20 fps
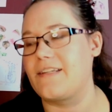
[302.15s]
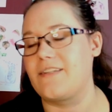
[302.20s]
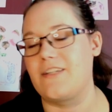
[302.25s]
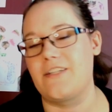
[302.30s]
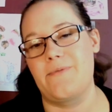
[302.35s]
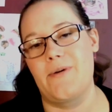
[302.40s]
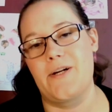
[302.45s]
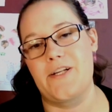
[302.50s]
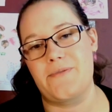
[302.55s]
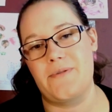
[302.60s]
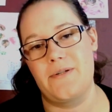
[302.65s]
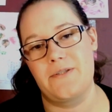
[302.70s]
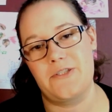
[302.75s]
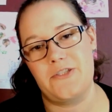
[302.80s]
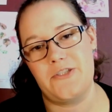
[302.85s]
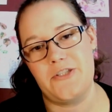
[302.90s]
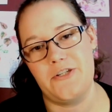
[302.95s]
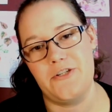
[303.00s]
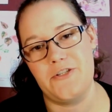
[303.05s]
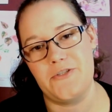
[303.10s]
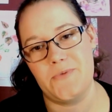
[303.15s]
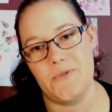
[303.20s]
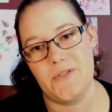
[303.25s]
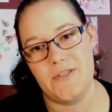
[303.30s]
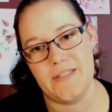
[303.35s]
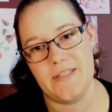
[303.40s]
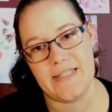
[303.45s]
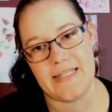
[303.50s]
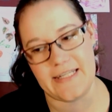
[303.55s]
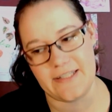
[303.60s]
and I might as well just use
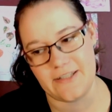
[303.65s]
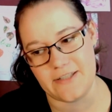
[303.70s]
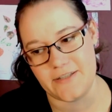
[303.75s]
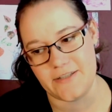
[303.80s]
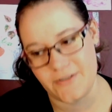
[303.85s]
one that they are